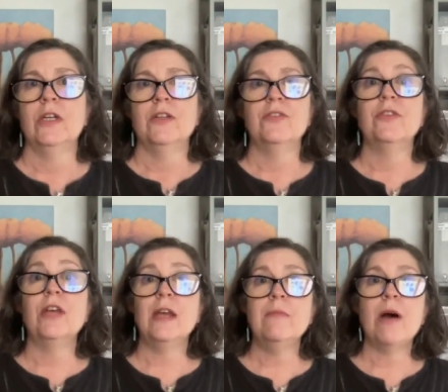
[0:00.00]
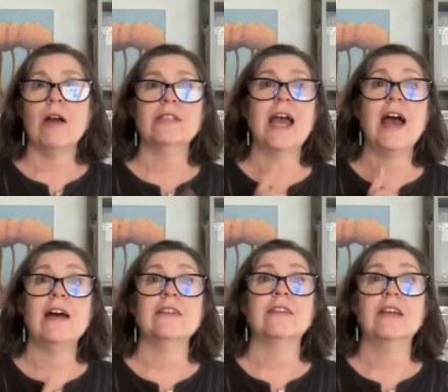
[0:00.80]
So the inbox
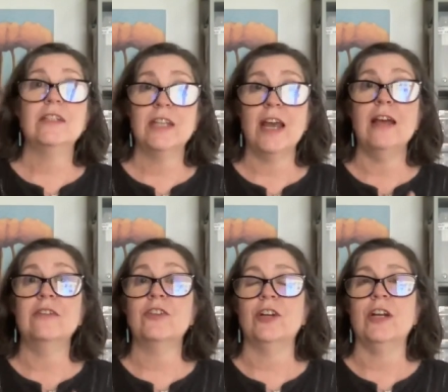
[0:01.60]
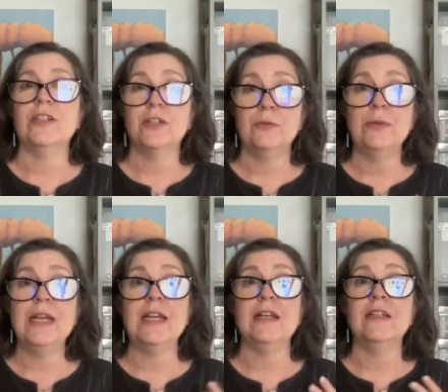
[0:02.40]
has a to enter, a to
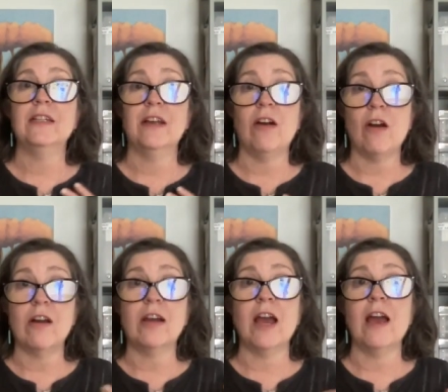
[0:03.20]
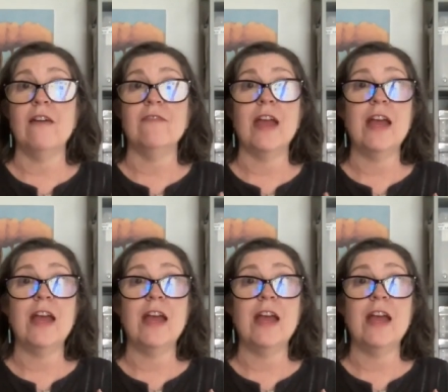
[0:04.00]
read, to archive,